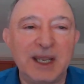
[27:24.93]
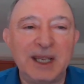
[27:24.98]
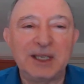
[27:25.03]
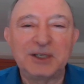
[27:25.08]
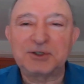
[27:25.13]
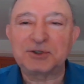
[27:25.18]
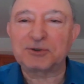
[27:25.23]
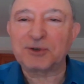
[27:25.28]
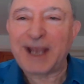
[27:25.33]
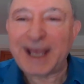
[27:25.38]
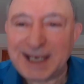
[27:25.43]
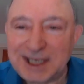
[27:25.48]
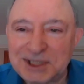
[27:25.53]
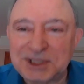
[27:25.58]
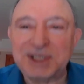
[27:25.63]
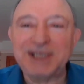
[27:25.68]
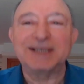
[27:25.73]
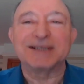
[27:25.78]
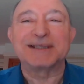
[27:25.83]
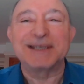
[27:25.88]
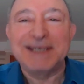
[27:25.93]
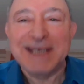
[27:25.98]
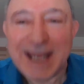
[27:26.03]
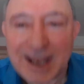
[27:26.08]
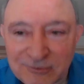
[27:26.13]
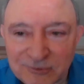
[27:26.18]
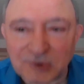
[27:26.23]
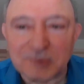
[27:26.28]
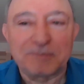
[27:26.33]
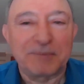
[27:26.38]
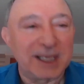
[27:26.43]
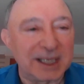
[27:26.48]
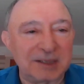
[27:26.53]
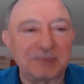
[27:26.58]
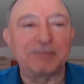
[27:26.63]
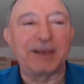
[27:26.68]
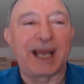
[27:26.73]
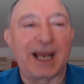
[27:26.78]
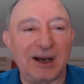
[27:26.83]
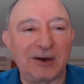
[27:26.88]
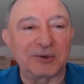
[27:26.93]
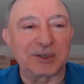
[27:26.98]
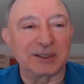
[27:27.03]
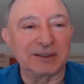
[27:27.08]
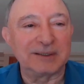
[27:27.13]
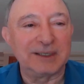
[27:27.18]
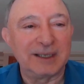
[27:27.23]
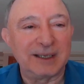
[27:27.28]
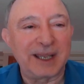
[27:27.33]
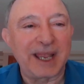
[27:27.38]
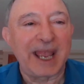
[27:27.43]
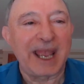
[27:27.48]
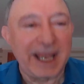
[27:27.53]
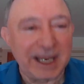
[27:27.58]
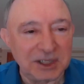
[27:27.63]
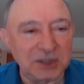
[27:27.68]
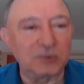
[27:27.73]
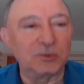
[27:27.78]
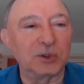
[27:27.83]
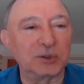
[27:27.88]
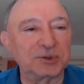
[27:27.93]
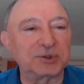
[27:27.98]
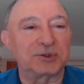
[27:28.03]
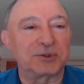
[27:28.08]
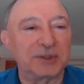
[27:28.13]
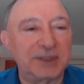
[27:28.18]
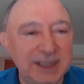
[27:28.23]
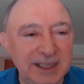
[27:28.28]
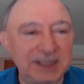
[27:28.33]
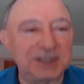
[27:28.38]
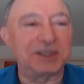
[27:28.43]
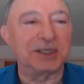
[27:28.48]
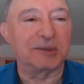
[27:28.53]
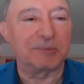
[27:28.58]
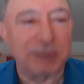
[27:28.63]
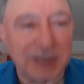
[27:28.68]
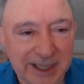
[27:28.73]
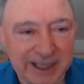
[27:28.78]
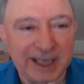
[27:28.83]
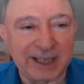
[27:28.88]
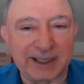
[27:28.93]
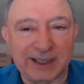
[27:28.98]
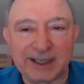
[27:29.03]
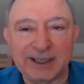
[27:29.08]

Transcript: Strategy has never been about annual strategic planning,